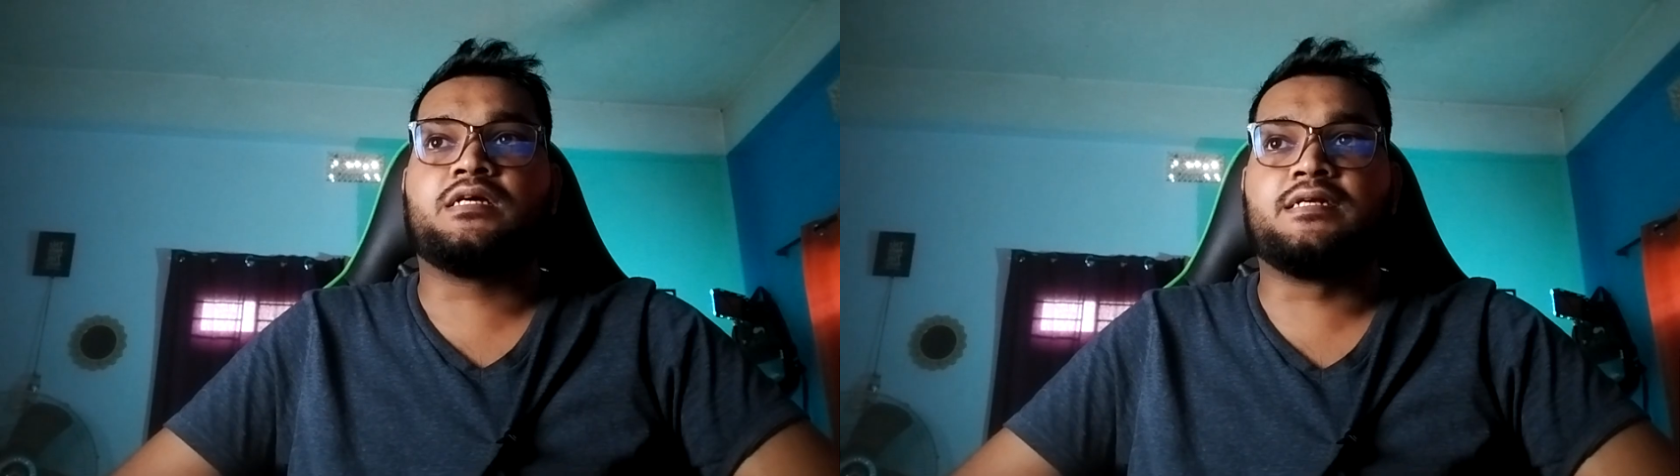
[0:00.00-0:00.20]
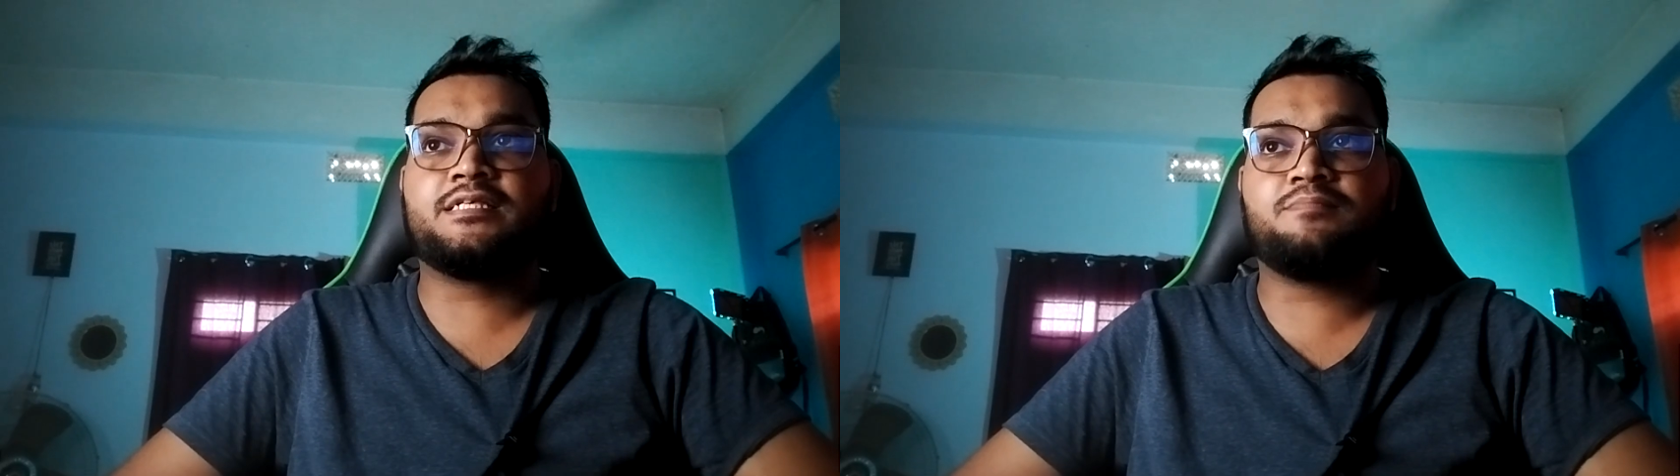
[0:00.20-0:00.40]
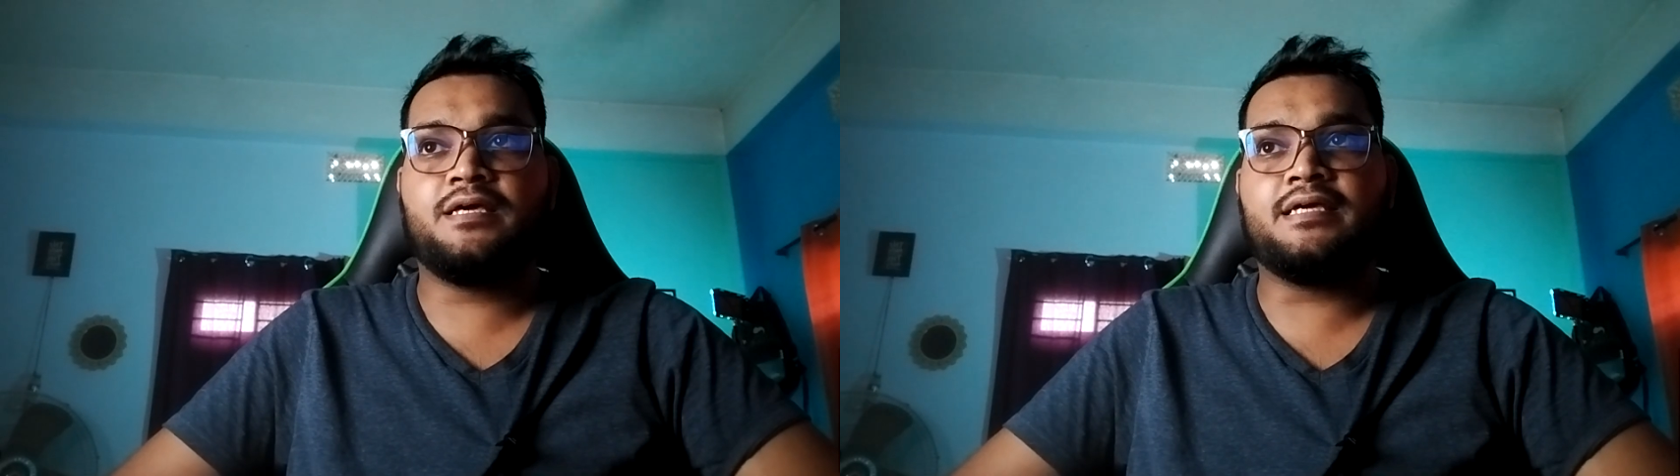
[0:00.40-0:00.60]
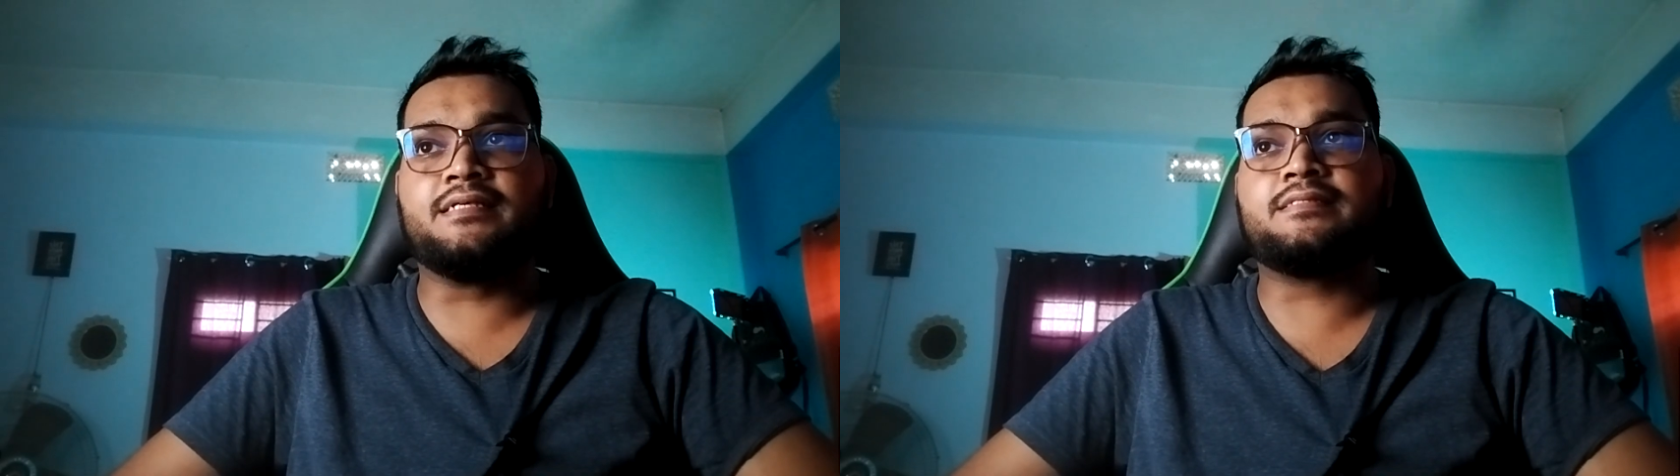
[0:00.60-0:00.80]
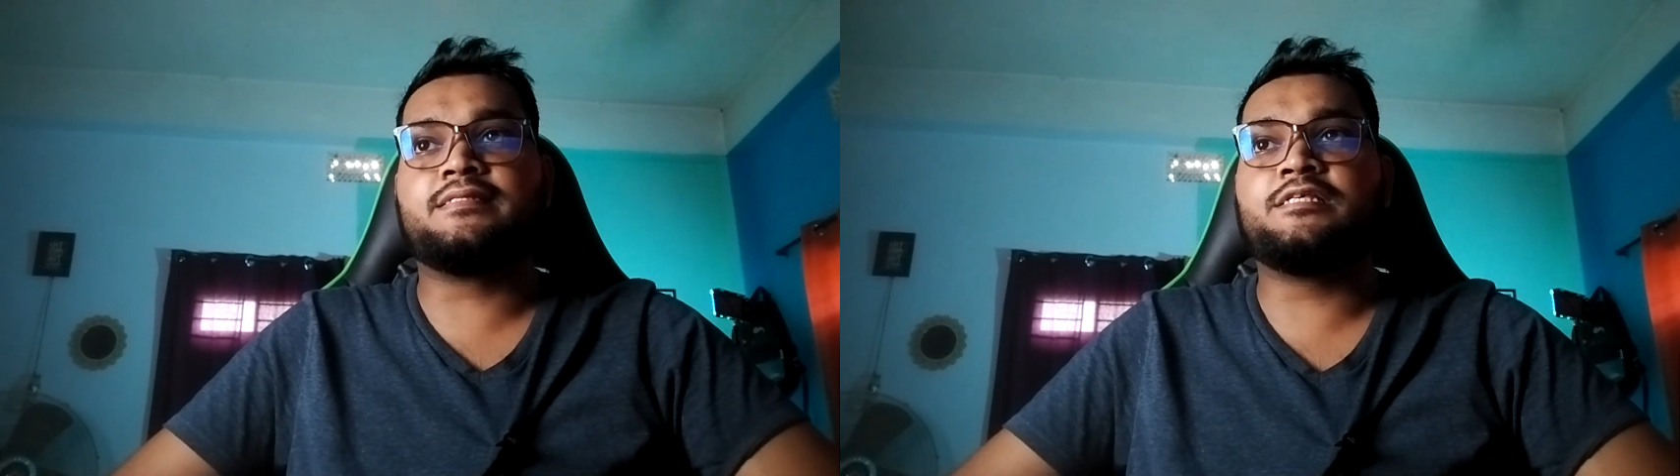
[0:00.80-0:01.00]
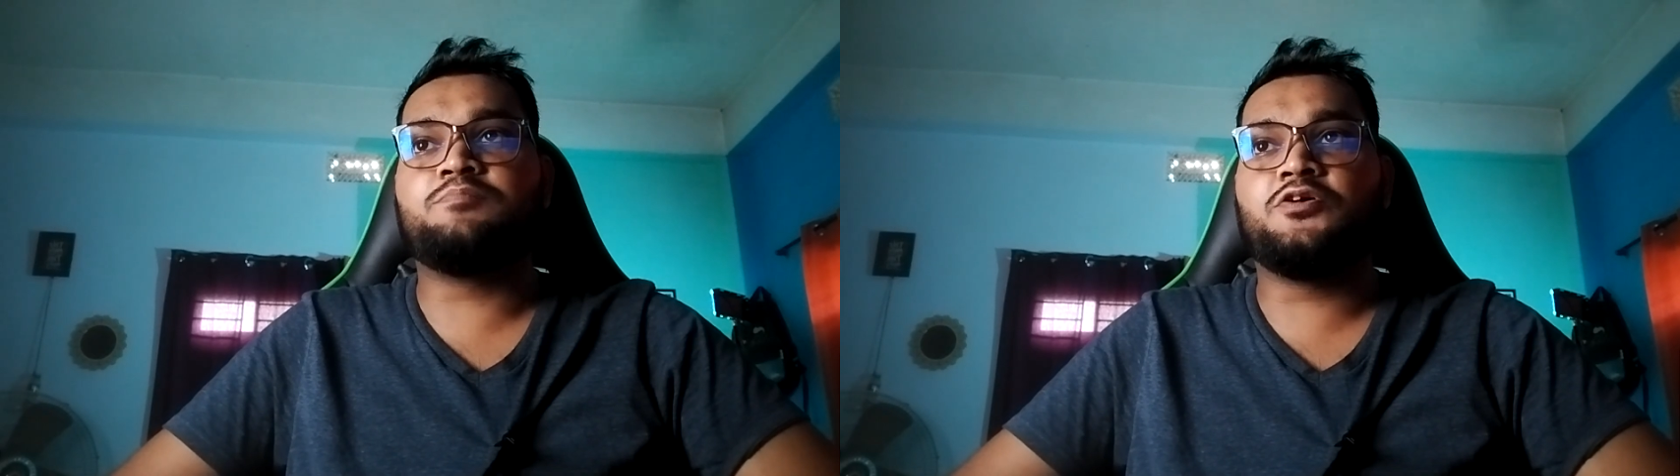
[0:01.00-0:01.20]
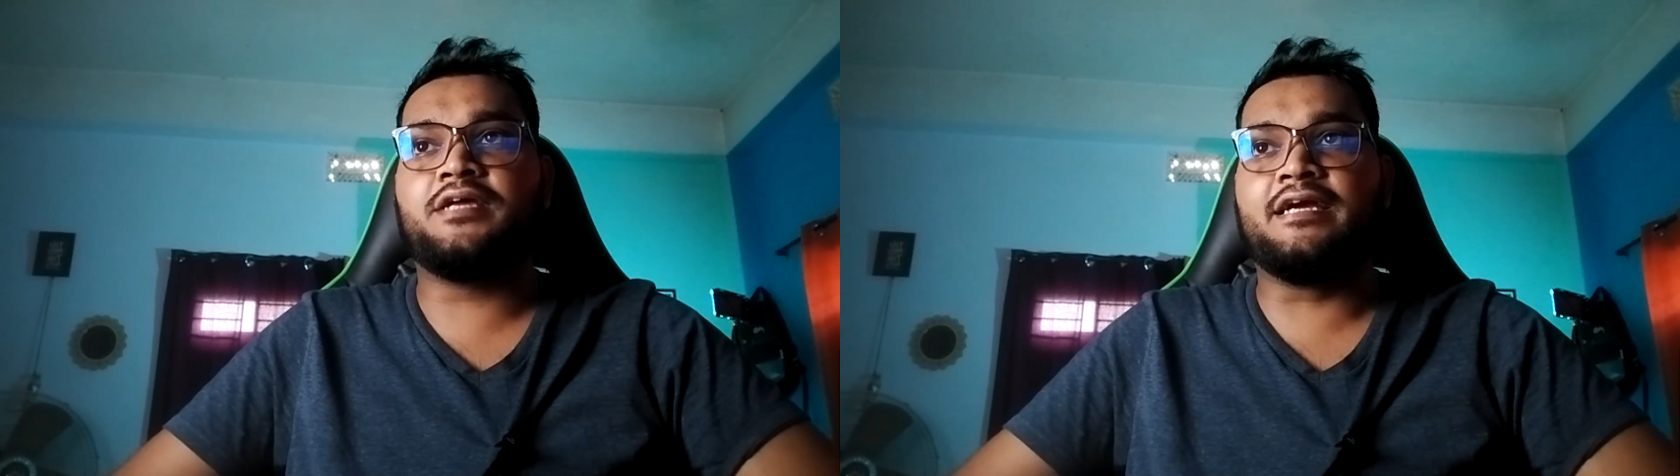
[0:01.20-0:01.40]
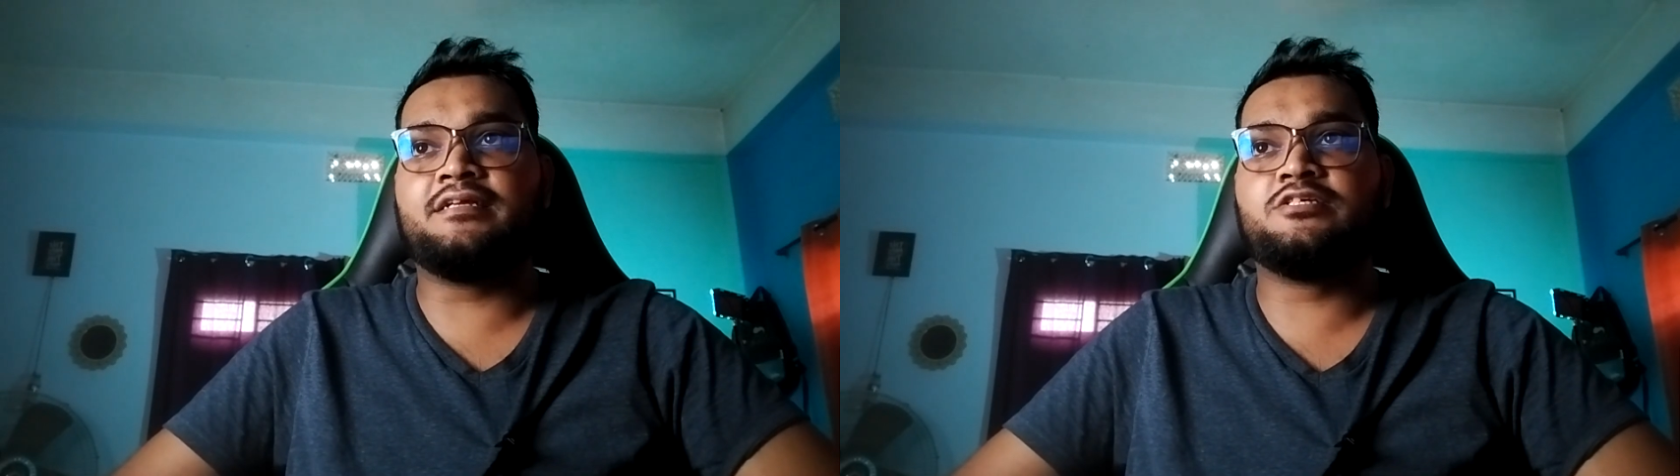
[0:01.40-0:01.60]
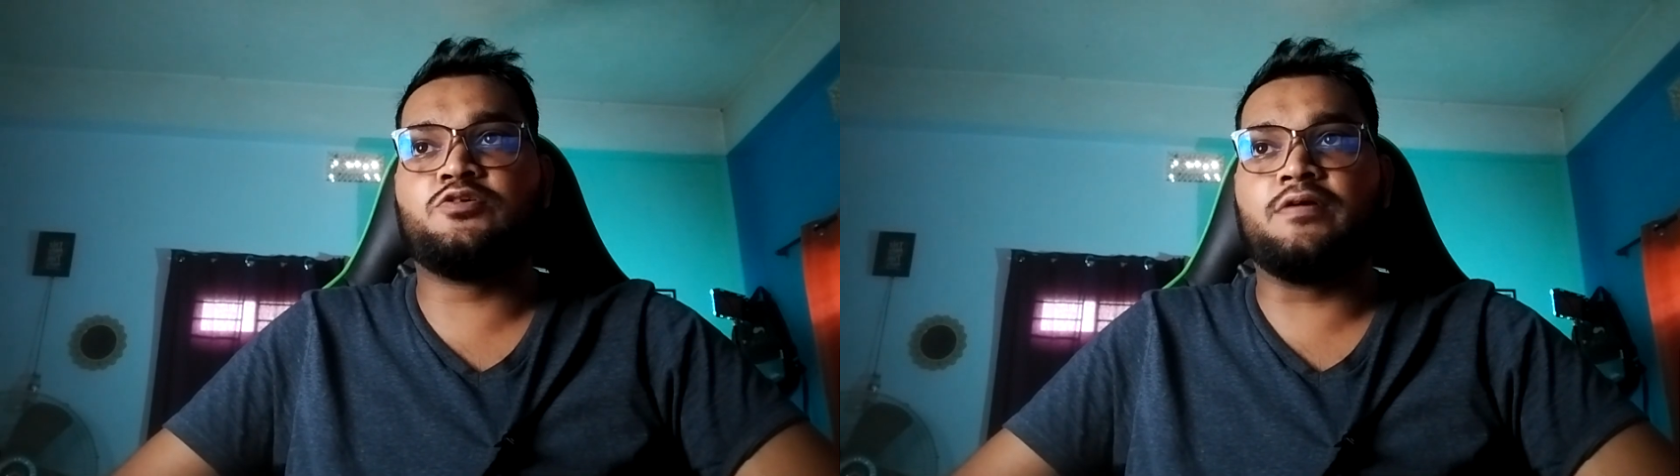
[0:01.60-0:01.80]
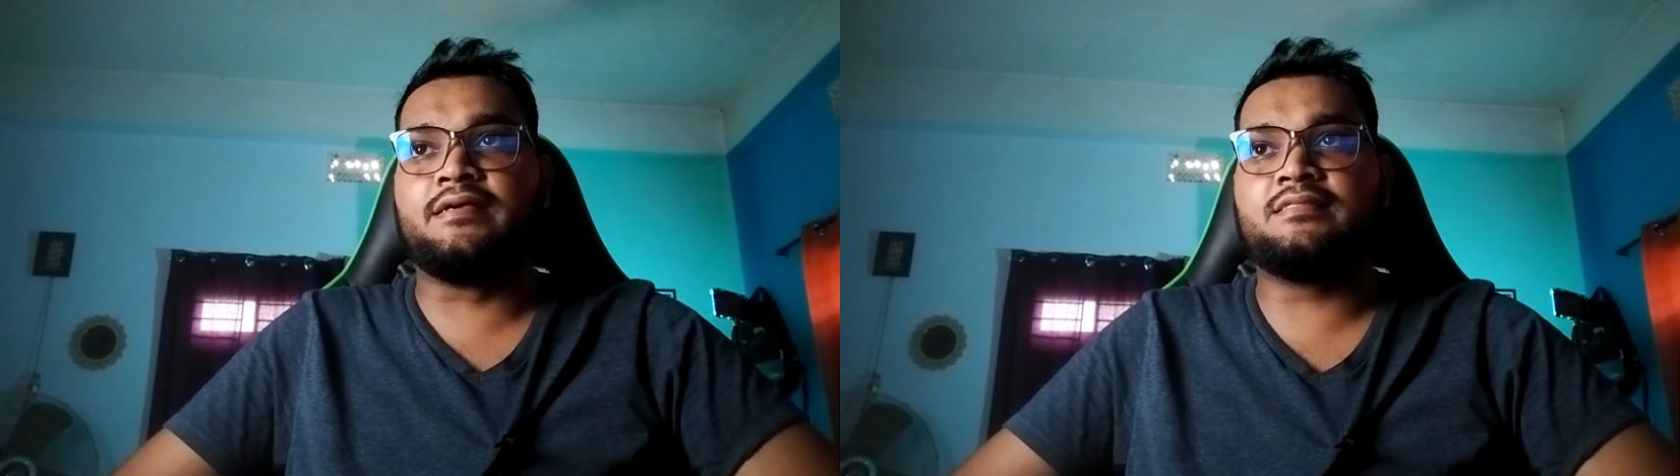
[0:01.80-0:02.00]
Display is
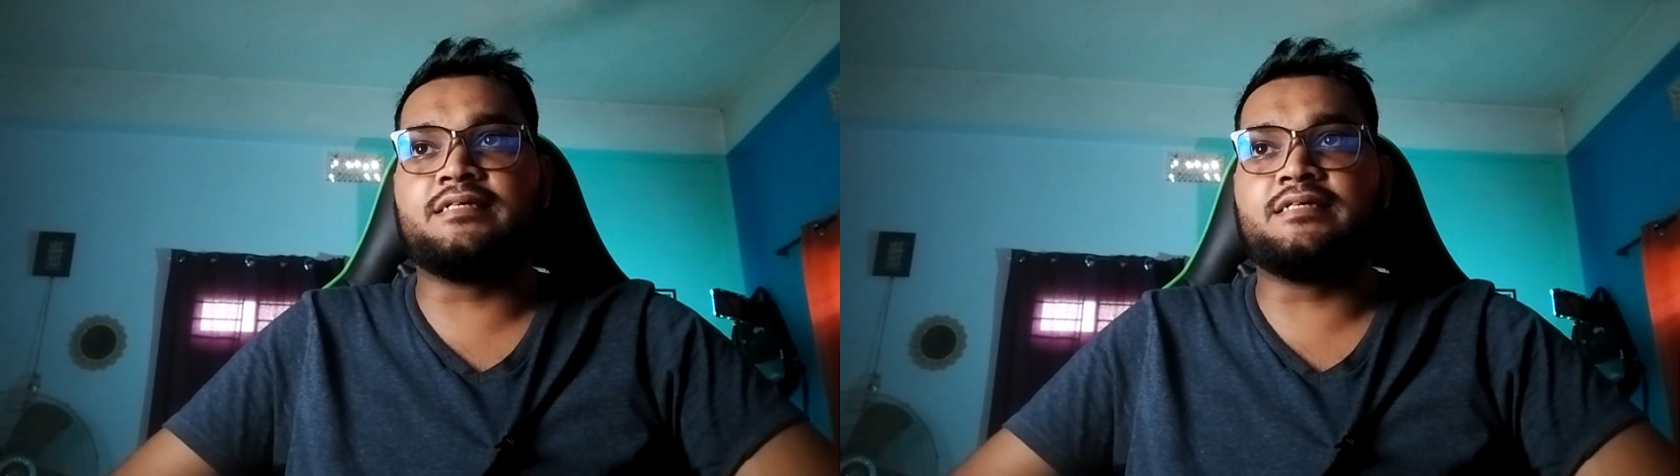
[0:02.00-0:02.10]
6.80 inch